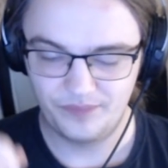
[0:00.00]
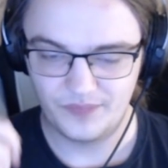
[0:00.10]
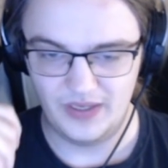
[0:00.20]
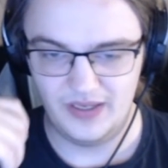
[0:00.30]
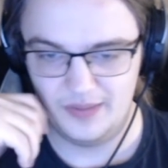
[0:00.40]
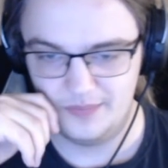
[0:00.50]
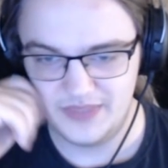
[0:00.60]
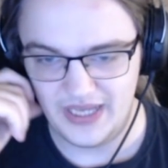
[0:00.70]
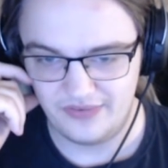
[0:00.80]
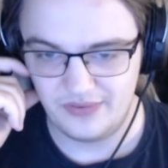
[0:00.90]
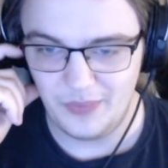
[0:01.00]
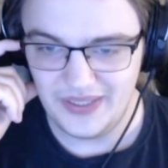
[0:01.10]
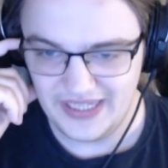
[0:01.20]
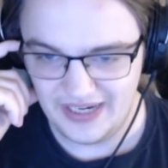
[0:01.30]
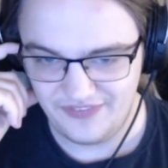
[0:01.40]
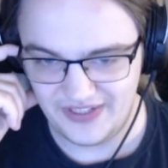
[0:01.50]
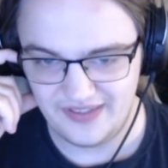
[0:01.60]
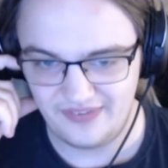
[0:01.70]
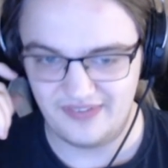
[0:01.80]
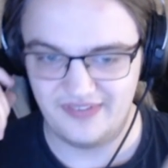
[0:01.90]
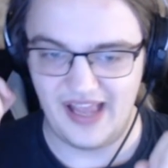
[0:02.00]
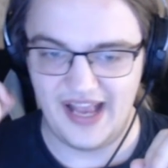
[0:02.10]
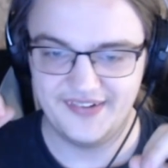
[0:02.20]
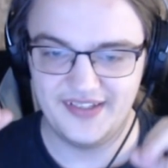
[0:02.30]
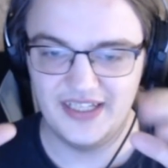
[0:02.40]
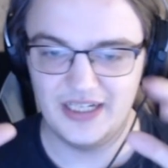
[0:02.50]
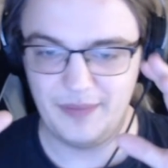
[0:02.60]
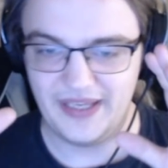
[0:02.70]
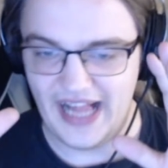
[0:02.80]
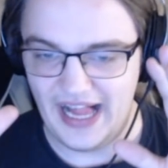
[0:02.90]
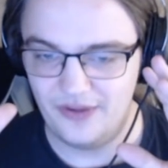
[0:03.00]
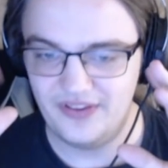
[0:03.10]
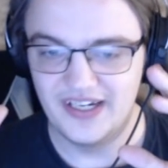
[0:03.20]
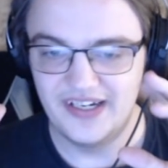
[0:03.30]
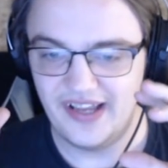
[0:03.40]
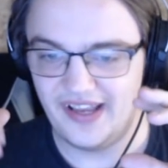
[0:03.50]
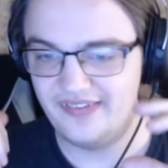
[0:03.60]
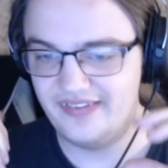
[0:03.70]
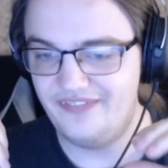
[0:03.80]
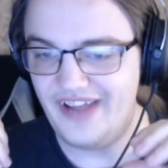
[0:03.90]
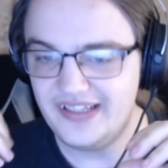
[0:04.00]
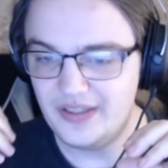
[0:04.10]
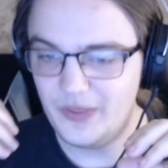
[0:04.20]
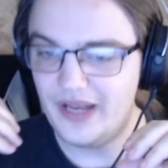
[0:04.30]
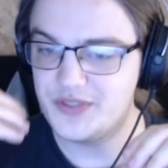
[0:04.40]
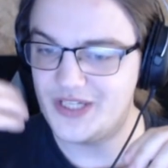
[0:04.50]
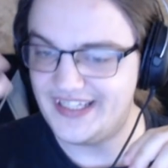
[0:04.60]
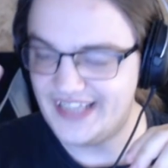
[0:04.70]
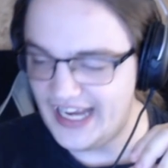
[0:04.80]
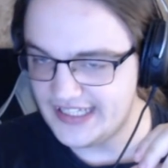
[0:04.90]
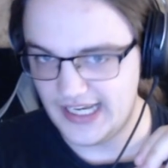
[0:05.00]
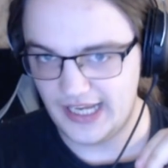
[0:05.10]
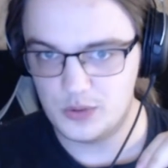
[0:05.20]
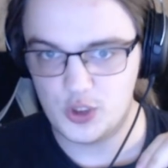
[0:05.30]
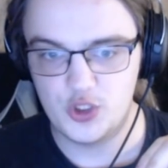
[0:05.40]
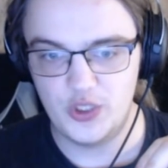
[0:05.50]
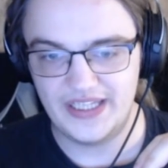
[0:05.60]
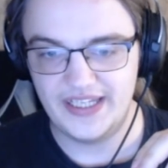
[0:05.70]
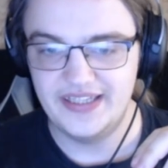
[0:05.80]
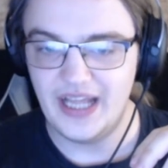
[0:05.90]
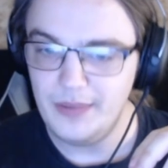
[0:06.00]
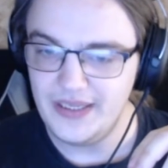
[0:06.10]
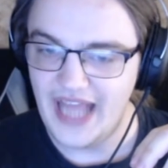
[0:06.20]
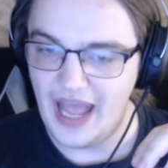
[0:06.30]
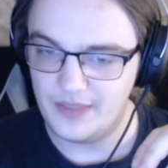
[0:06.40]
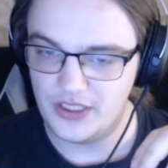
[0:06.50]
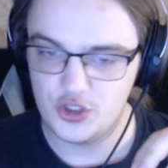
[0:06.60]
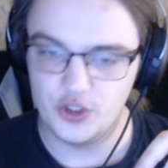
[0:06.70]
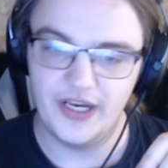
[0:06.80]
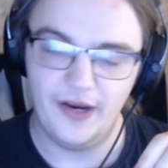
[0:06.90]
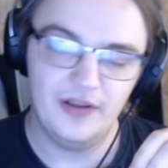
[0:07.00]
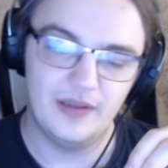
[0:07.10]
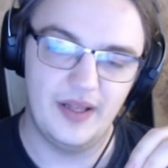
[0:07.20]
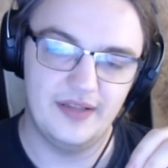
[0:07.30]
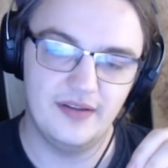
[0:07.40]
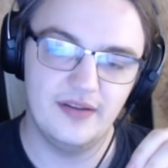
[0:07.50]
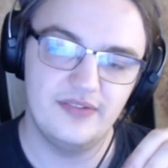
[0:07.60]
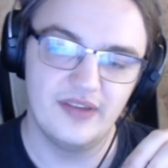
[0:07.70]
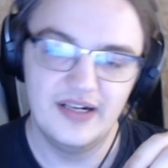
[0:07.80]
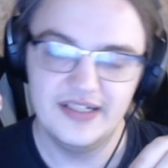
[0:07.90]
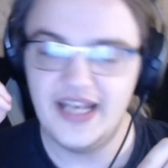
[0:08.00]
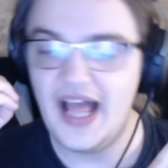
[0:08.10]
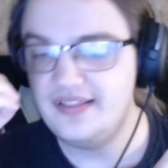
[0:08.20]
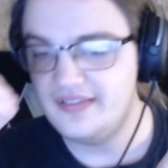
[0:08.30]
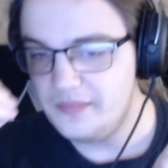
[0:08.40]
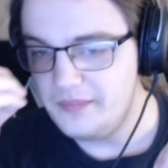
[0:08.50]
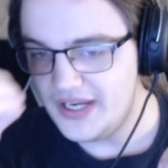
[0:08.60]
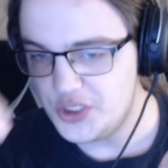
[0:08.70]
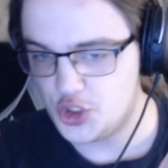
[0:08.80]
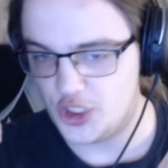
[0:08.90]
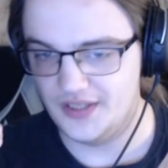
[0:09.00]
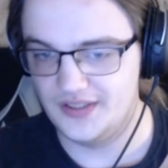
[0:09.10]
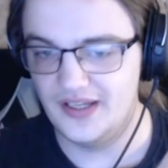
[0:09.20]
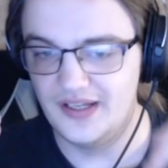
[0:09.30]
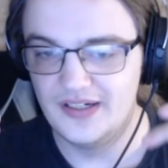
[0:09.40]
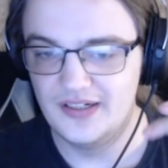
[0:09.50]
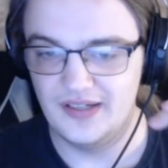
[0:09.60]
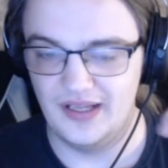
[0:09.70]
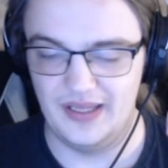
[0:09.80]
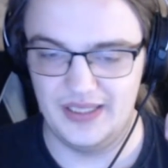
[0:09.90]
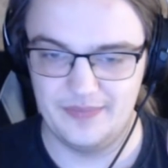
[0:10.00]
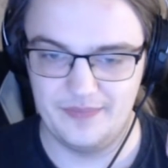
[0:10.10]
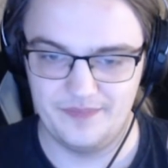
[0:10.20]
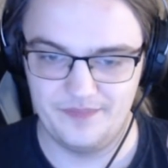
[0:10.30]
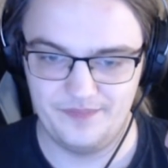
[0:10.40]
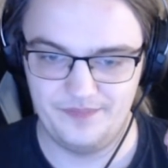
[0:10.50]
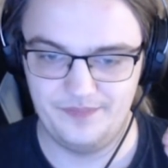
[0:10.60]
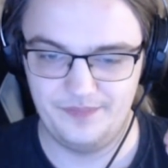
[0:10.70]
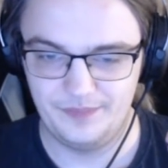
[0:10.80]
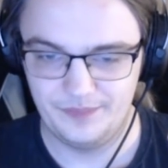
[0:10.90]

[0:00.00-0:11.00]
Yeah, so the way that I think this is actually gonna play out is the fact that we have Chain Lightning, which is dealing double damage to the Air Elementals, not to mention, the